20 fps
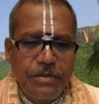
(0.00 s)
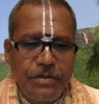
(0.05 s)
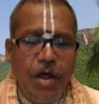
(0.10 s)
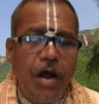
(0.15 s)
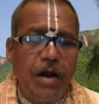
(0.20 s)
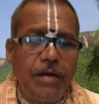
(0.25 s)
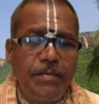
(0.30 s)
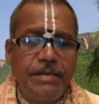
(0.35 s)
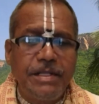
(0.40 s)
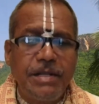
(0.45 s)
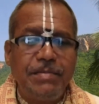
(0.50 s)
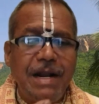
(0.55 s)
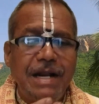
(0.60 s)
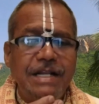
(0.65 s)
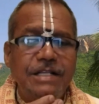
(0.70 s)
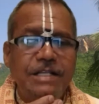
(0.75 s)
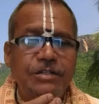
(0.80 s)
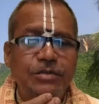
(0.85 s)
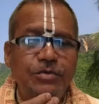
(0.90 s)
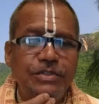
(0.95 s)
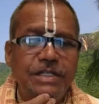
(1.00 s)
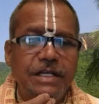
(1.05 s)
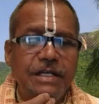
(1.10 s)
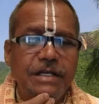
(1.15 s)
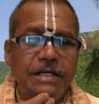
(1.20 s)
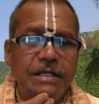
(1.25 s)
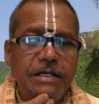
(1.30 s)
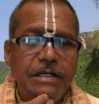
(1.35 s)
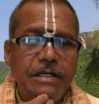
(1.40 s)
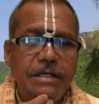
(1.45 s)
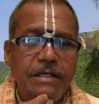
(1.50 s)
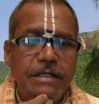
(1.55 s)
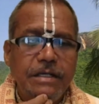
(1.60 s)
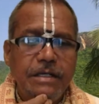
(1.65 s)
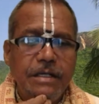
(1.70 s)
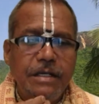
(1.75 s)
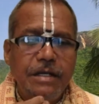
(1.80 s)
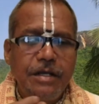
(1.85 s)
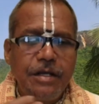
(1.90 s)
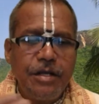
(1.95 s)
Lord, but the blood is oozing.
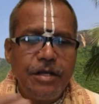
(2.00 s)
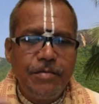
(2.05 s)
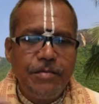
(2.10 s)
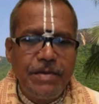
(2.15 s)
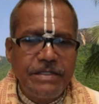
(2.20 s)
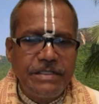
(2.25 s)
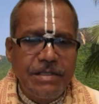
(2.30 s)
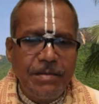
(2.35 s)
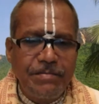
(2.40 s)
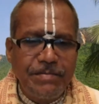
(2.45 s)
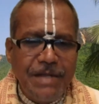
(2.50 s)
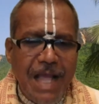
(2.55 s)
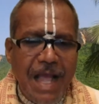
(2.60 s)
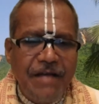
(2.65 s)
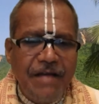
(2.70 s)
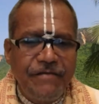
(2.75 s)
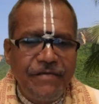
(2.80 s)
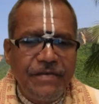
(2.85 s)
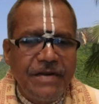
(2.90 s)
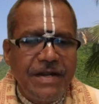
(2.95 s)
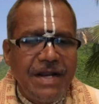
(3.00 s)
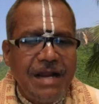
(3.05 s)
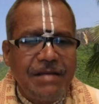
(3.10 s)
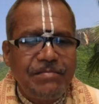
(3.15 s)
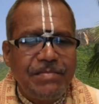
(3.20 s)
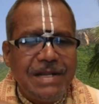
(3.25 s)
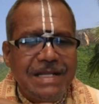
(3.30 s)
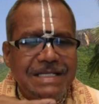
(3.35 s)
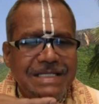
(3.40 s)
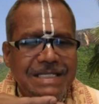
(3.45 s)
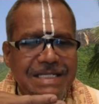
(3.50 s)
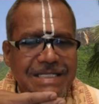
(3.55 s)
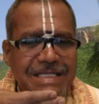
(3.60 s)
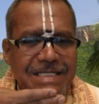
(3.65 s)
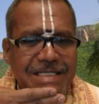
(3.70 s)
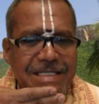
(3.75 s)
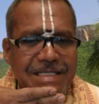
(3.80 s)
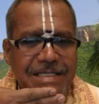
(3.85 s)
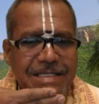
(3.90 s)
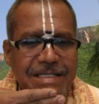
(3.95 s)
He brings some camphor and place
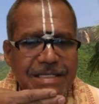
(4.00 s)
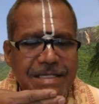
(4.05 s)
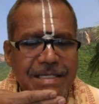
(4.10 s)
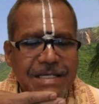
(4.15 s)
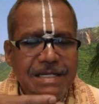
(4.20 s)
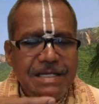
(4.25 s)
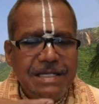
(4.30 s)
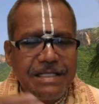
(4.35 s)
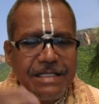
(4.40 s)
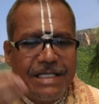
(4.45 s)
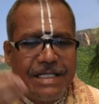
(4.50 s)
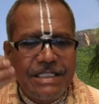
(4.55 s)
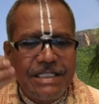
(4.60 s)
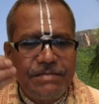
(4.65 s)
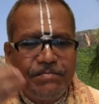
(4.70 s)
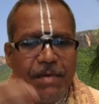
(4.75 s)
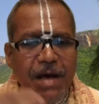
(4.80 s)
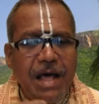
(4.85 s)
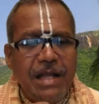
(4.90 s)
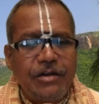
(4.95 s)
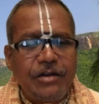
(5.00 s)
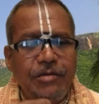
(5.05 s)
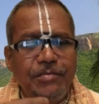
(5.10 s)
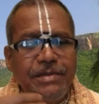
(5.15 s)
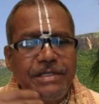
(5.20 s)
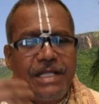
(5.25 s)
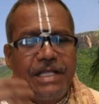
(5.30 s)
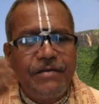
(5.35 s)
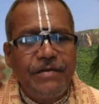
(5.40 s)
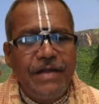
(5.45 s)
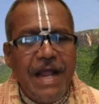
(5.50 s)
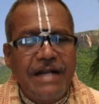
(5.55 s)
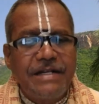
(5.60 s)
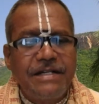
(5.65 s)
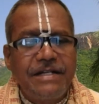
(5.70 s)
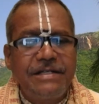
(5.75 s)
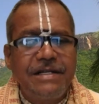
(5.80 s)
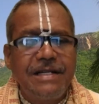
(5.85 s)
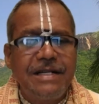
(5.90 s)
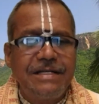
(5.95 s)
it. This mark will be there
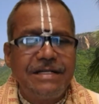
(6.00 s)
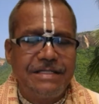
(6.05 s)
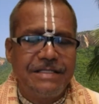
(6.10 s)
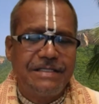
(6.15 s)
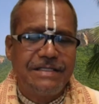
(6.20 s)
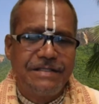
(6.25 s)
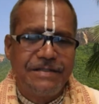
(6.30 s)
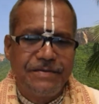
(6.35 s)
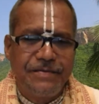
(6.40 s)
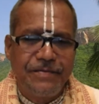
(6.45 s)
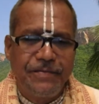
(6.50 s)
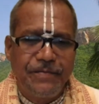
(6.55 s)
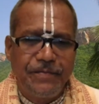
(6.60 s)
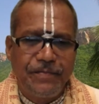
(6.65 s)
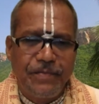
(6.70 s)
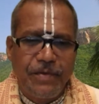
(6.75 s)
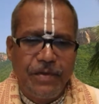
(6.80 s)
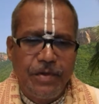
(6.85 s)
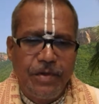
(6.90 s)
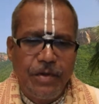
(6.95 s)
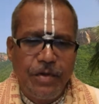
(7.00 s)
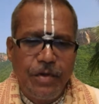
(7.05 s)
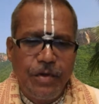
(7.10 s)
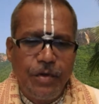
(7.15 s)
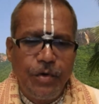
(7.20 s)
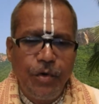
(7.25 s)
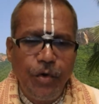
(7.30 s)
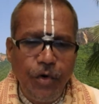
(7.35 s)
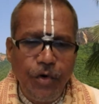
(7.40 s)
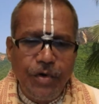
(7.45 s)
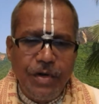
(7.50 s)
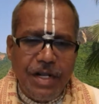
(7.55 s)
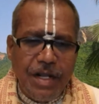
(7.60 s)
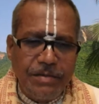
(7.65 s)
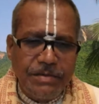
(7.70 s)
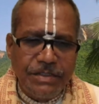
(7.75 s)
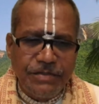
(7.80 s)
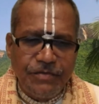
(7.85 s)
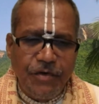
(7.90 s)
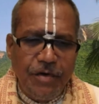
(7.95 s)
eternally. Whoever
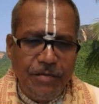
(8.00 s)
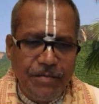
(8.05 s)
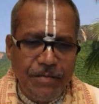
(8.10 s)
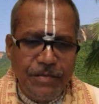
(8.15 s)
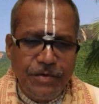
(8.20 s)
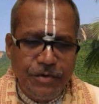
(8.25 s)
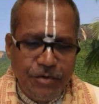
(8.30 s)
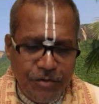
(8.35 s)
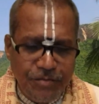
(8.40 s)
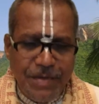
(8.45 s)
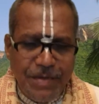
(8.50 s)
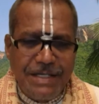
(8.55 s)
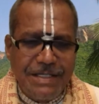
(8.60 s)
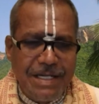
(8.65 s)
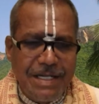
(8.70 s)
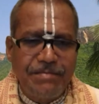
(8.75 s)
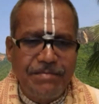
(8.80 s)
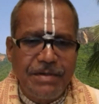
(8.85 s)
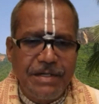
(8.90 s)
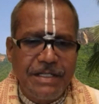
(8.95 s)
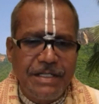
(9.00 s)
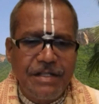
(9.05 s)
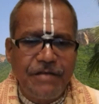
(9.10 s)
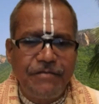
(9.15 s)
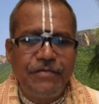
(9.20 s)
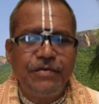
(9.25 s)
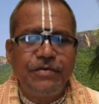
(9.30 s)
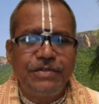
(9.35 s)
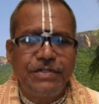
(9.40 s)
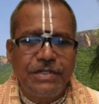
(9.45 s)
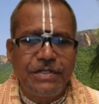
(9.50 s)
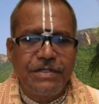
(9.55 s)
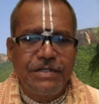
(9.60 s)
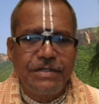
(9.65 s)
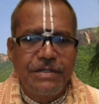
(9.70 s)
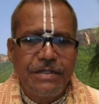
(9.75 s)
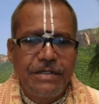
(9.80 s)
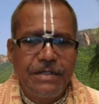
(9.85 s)
comes to my temple in the future